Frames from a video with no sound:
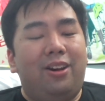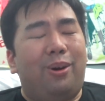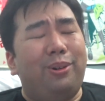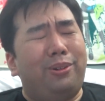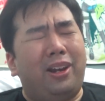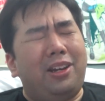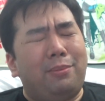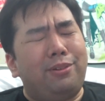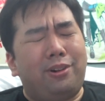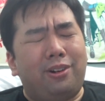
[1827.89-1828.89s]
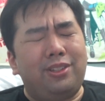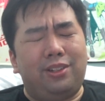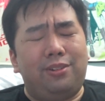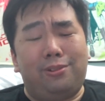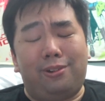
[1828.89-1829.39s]
Although Animal
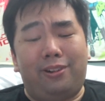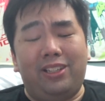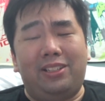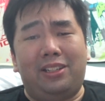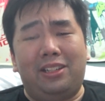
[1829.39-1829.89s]
Crossing New Horizon